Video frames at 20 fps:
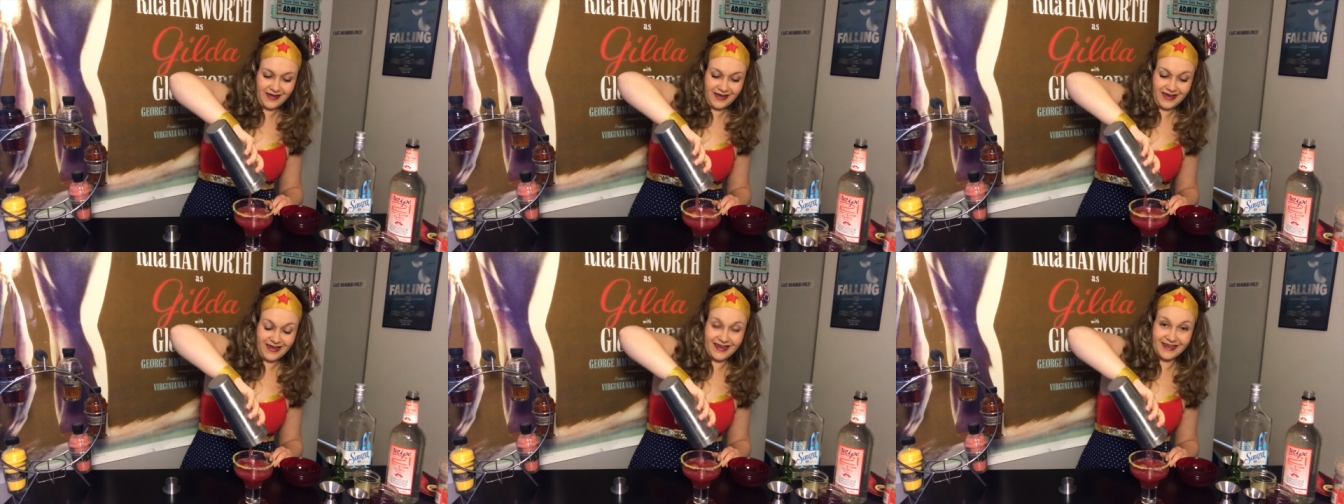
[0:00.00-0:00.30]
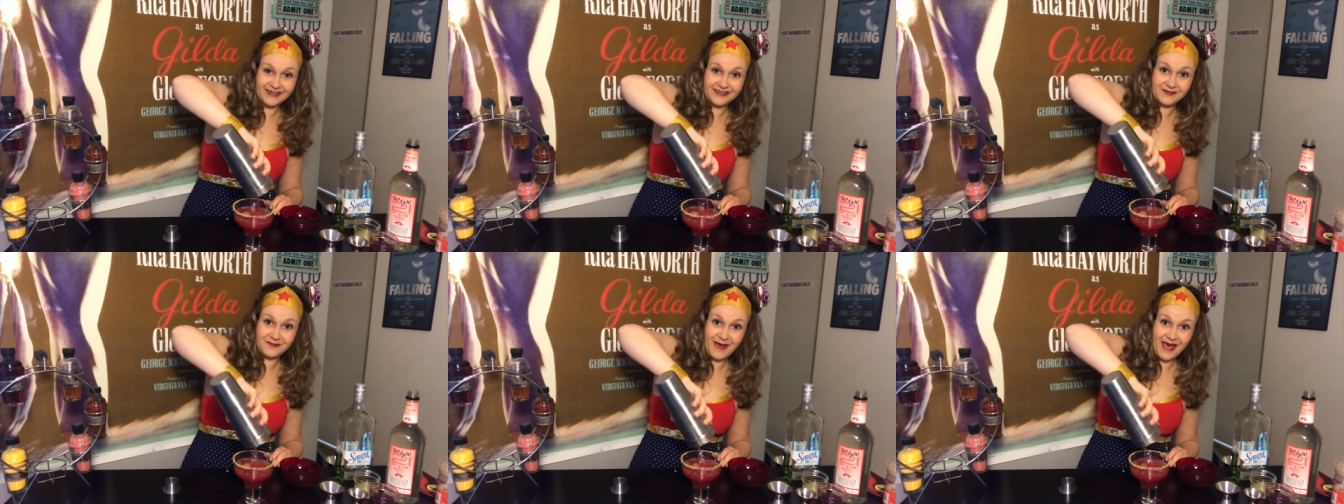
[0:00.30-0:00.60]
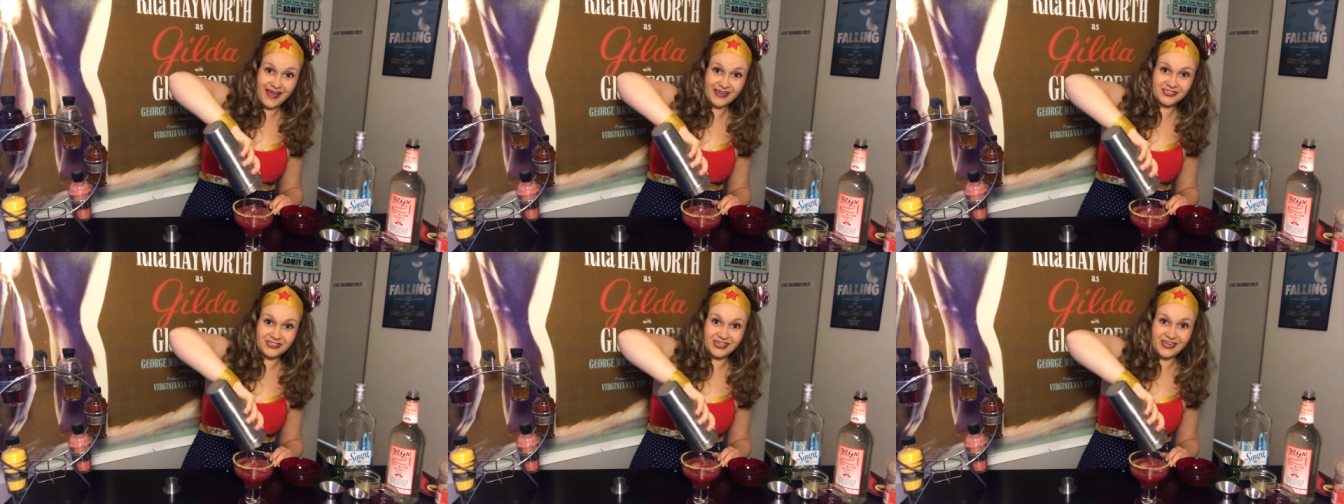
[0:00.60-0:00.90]
It's
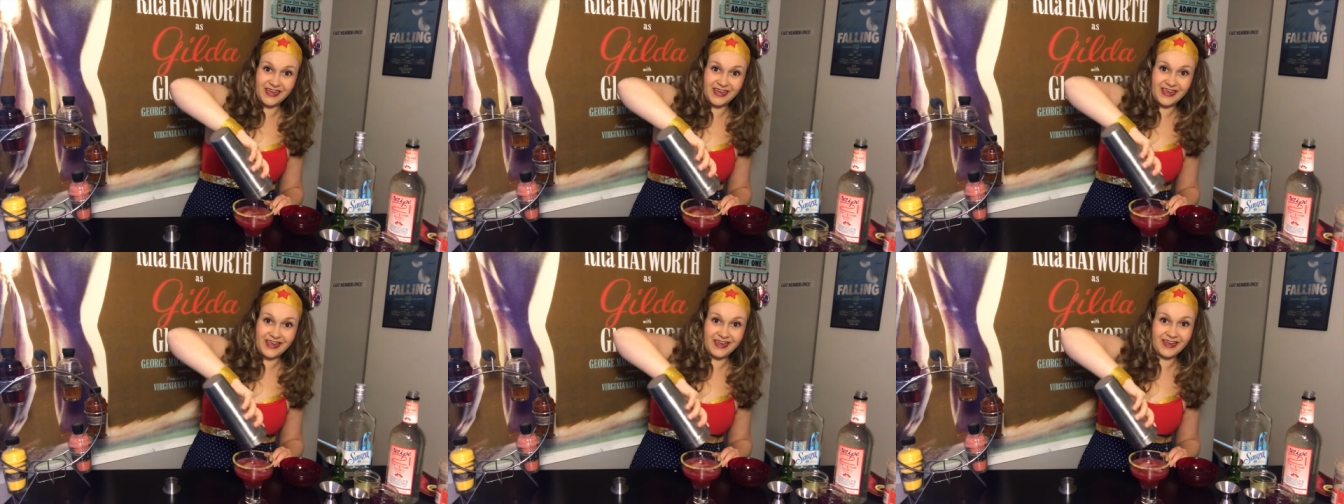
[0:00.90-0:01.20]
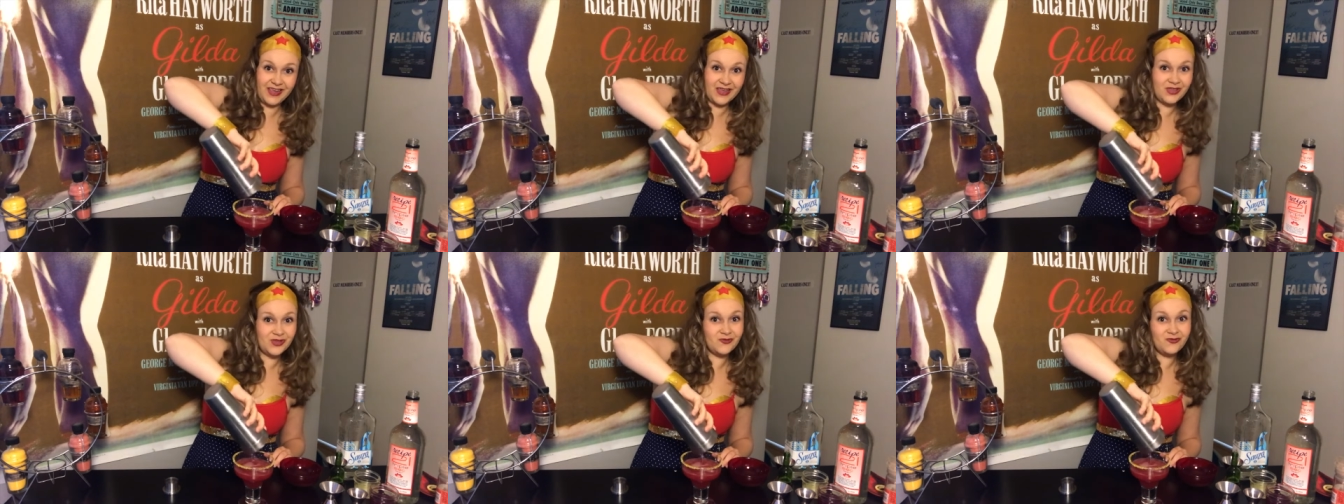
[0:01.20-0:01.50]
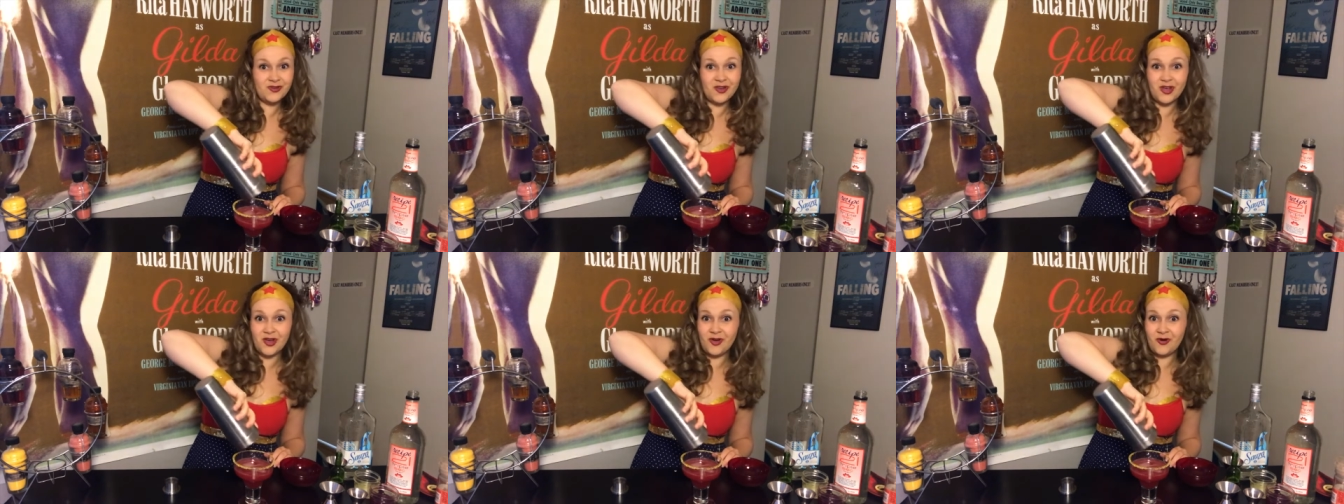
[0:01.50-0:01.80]
matching. You
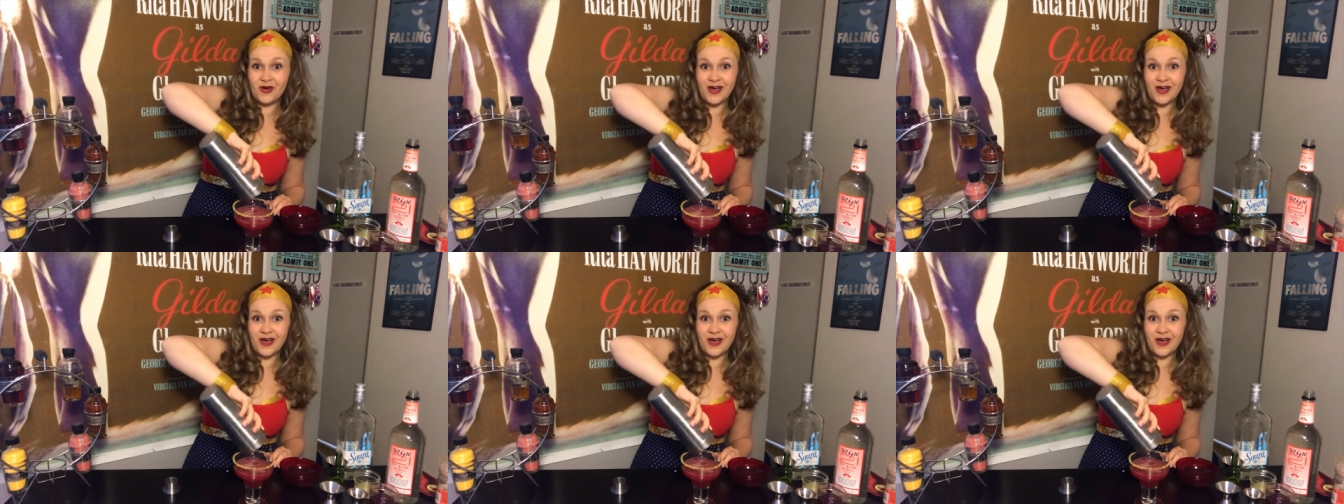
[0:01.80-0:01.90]
know